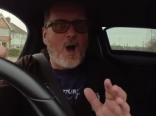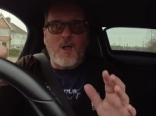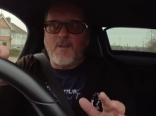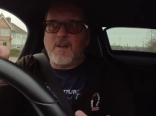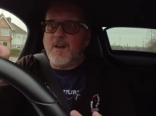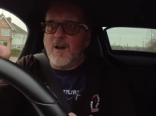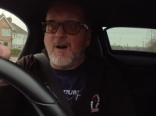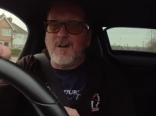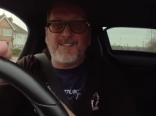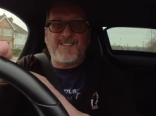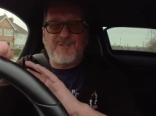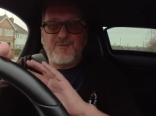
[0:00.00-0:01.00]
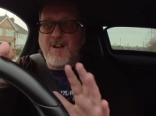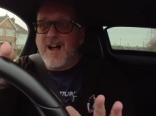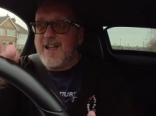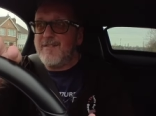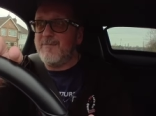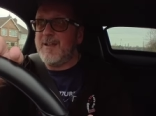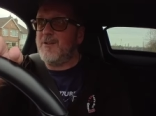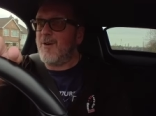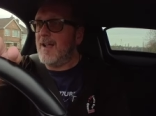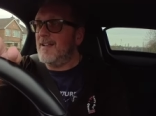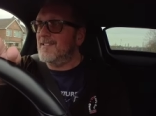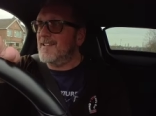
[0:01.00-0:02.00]
on the cars drive me
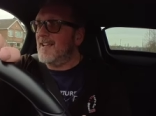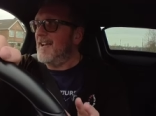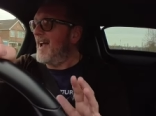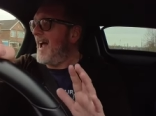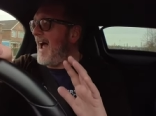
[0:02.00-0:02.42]
crazy